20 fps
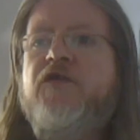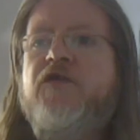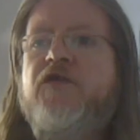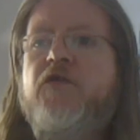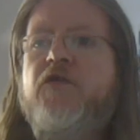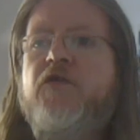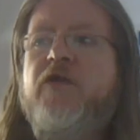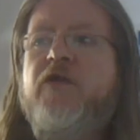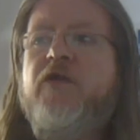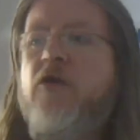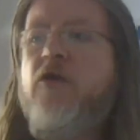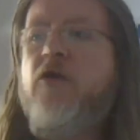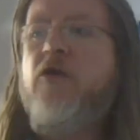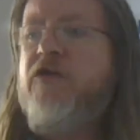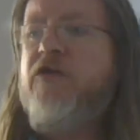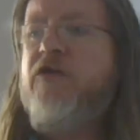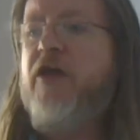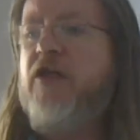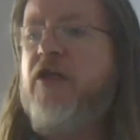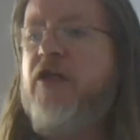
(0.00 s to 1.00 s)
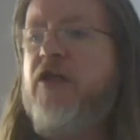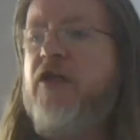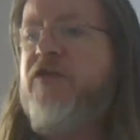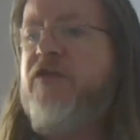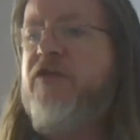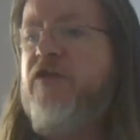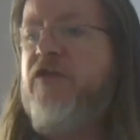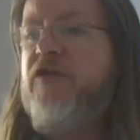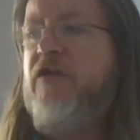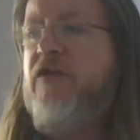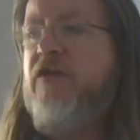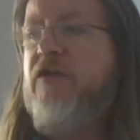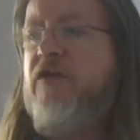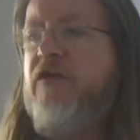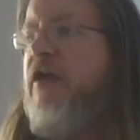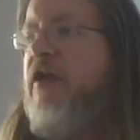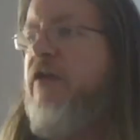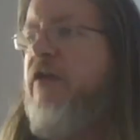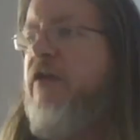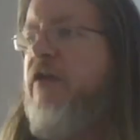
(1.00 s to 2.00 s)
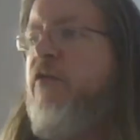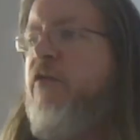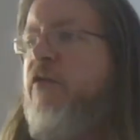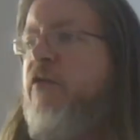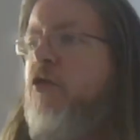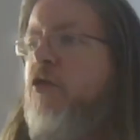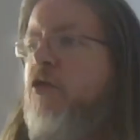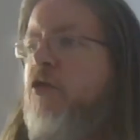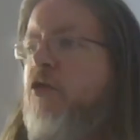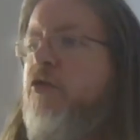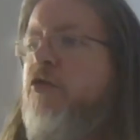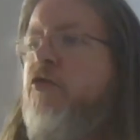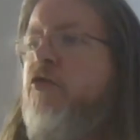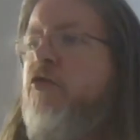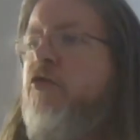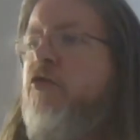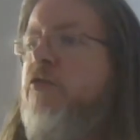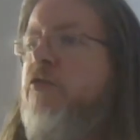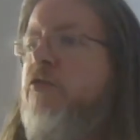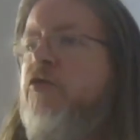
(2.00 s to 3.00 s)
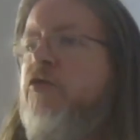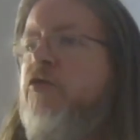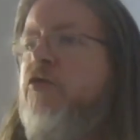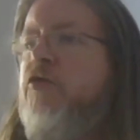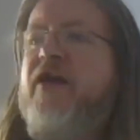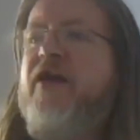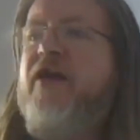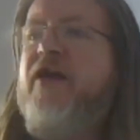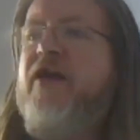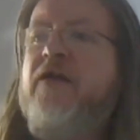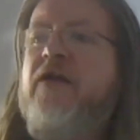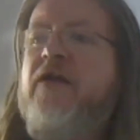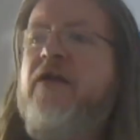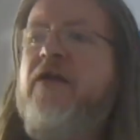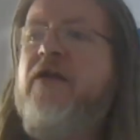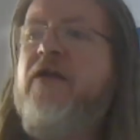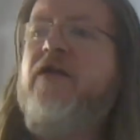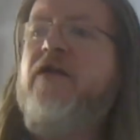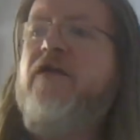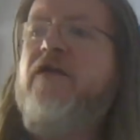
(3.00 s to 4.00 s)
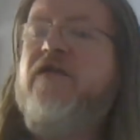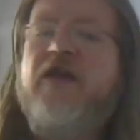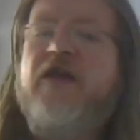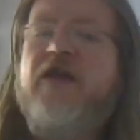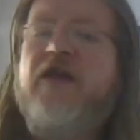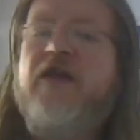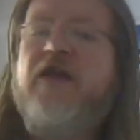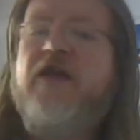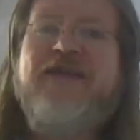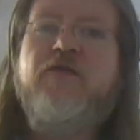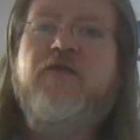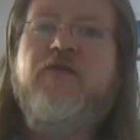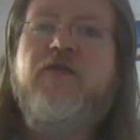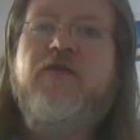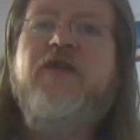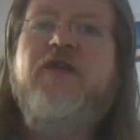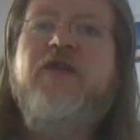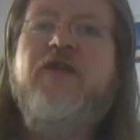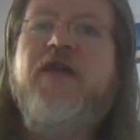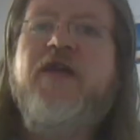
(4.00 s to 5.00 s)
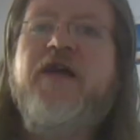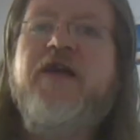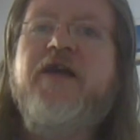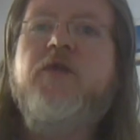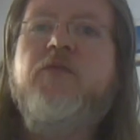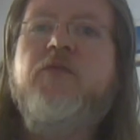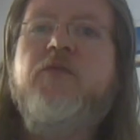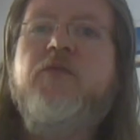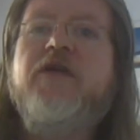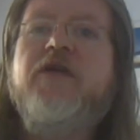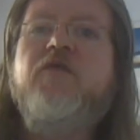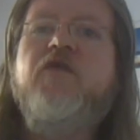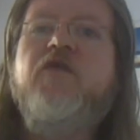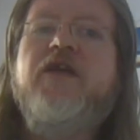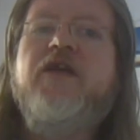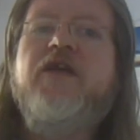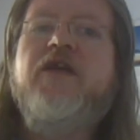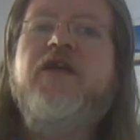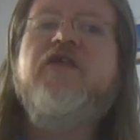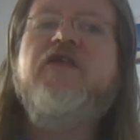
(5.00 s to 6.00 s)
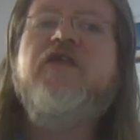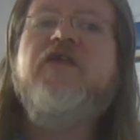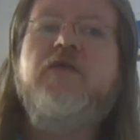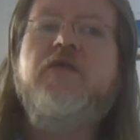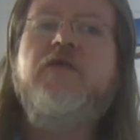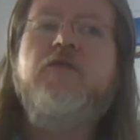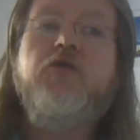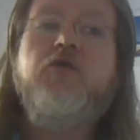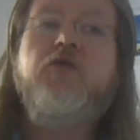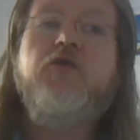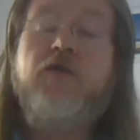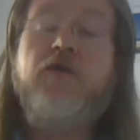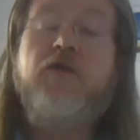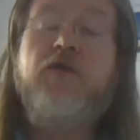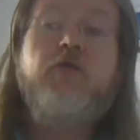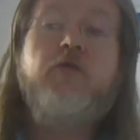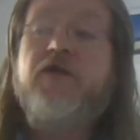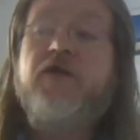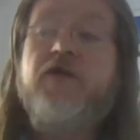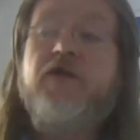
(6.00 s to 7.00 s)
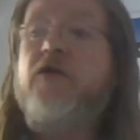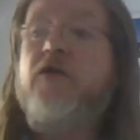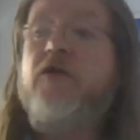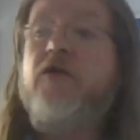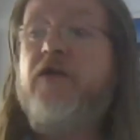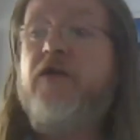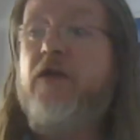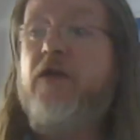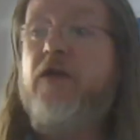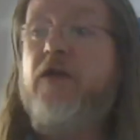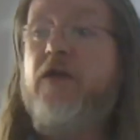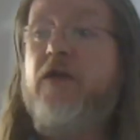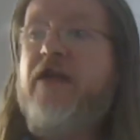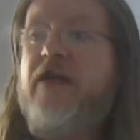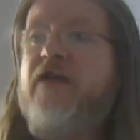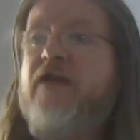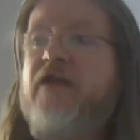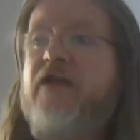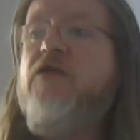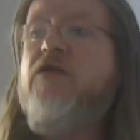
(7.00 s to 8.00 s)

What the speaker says: So that also helps to see if your route, the route you plan, is effectively flyable in VMC, which is always a good idea. That's